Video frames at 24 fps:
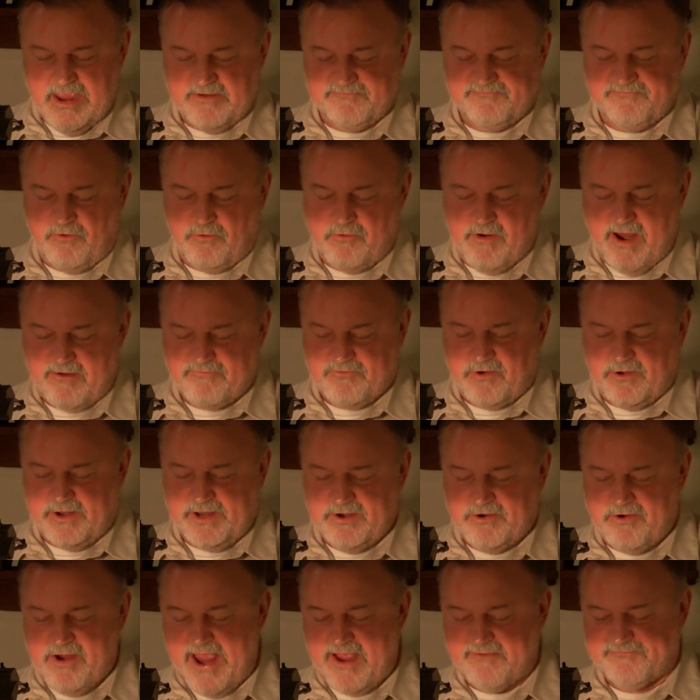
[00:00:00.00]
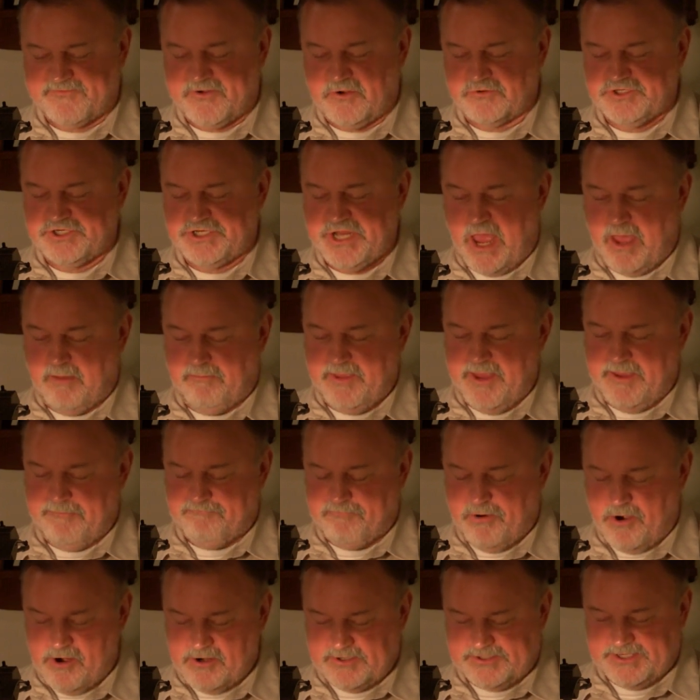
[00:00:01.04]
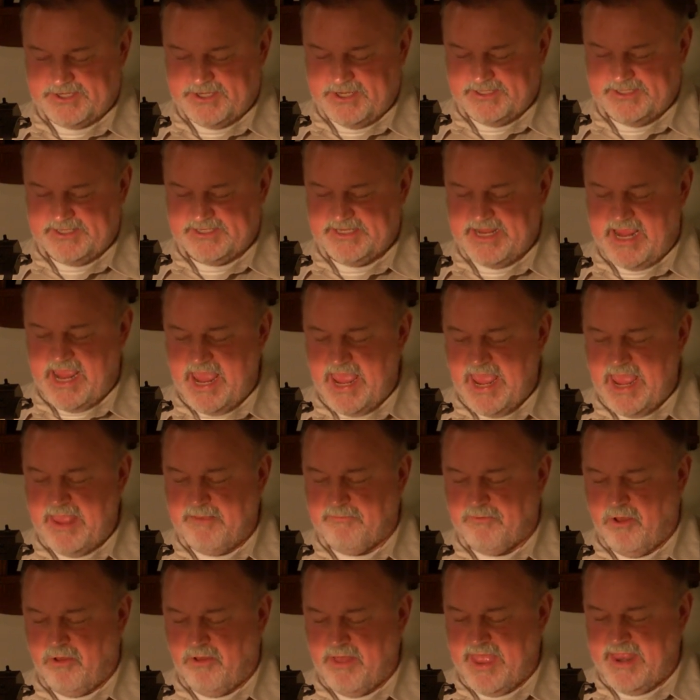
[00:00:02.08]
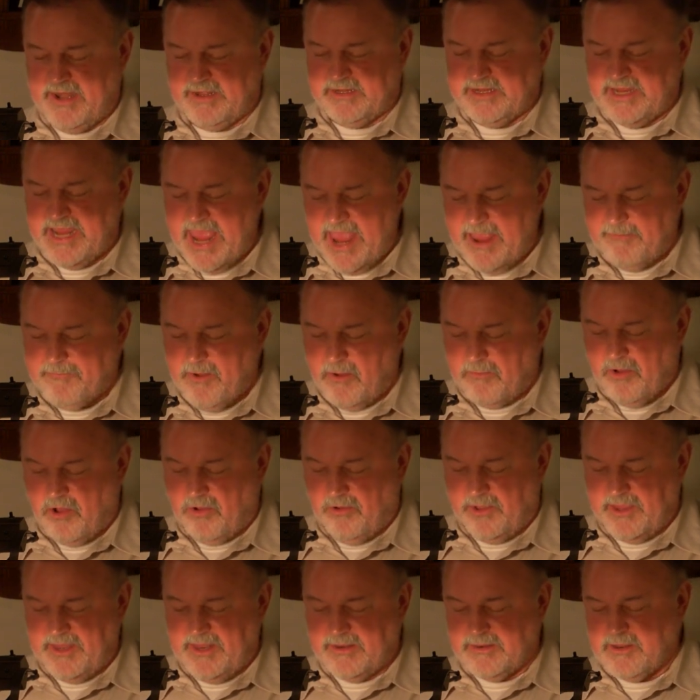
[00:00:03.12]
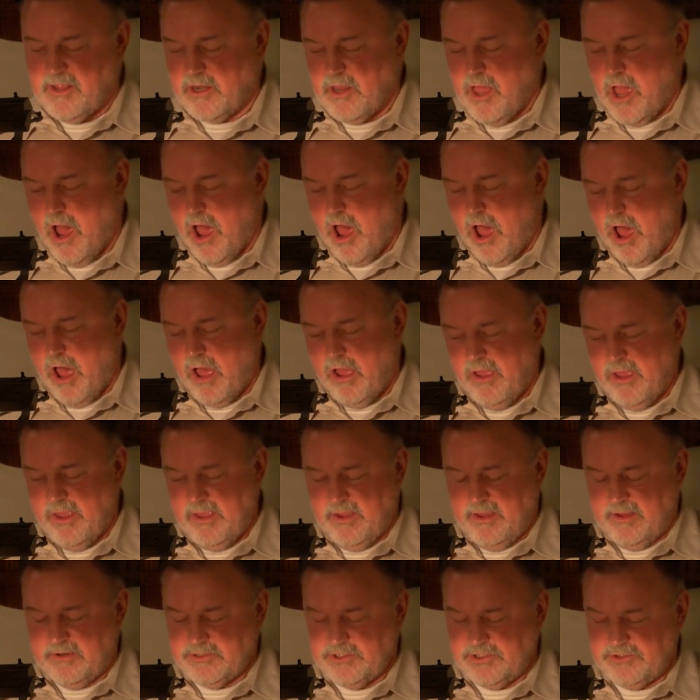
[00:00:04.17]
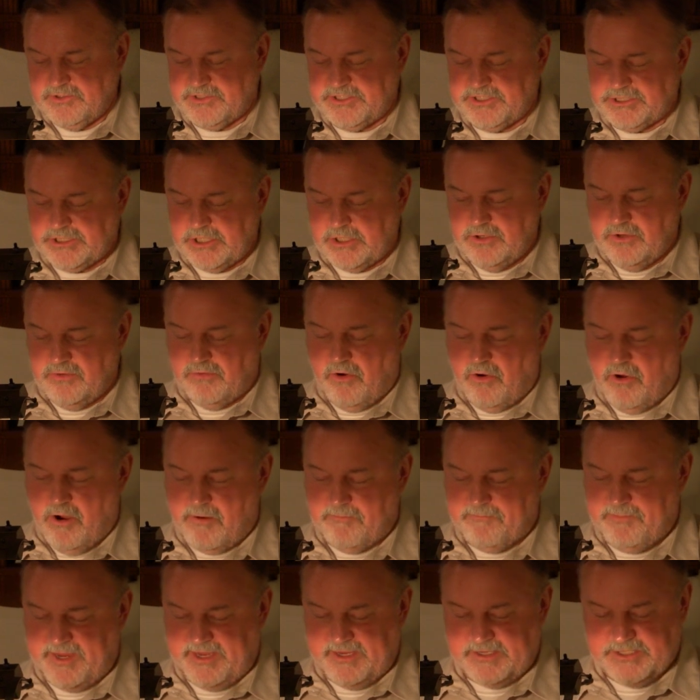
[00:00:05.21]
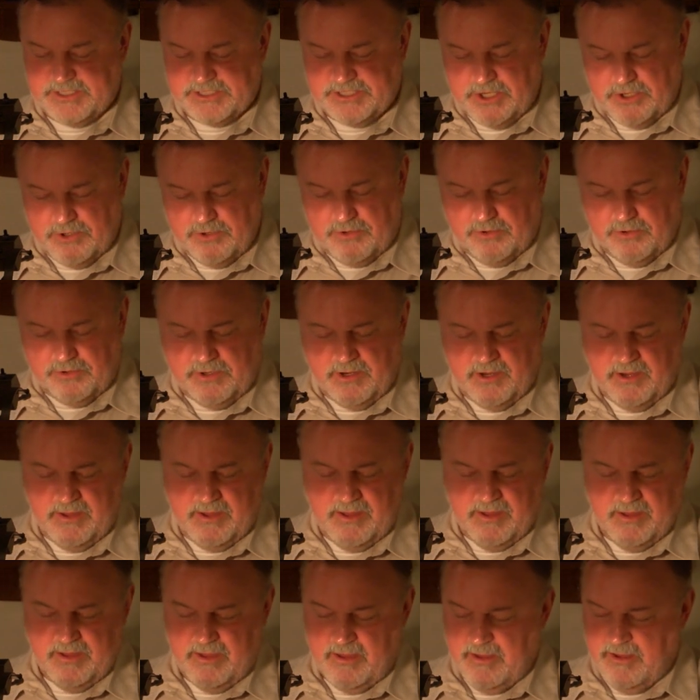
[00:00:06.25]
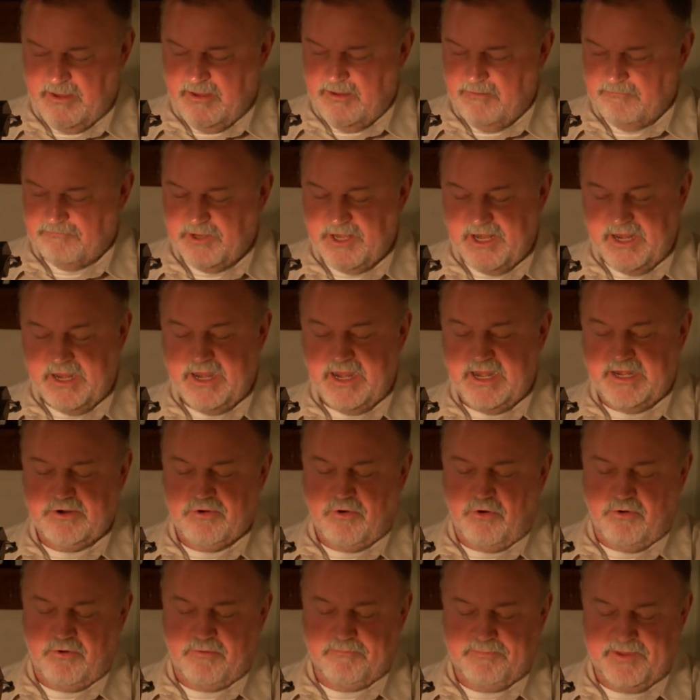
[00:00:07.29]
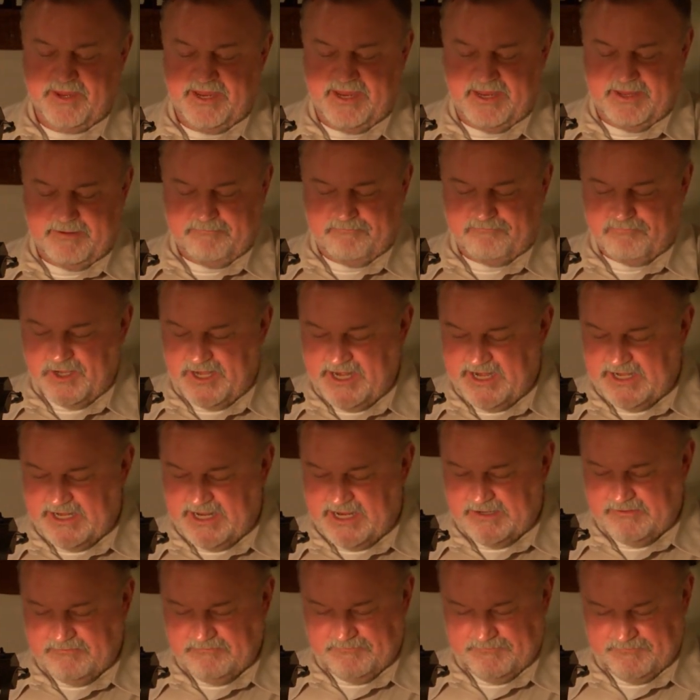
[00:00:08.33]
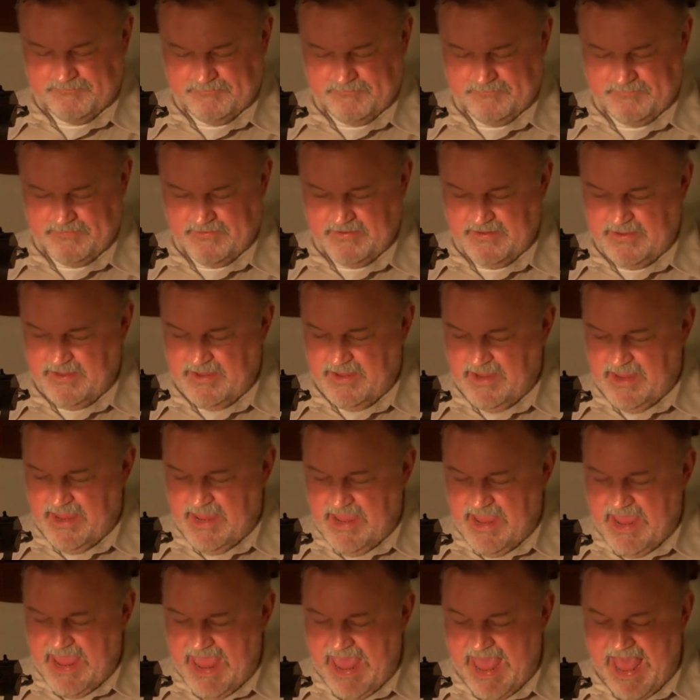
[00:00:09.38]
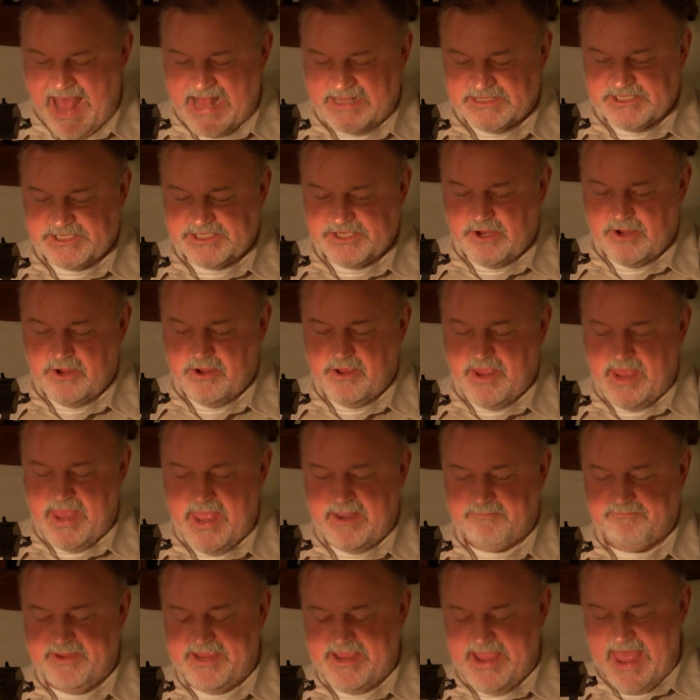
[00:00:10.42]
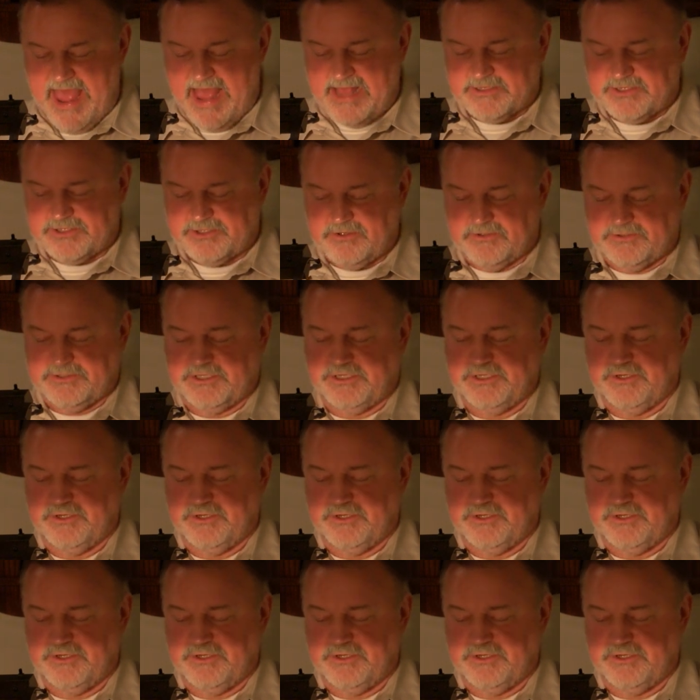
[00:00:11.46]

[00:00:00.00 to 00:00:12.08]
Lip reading: and forever hereafter shall be persons able and capable in the law to sue or be sued, plead or be pleaded, answer and be answered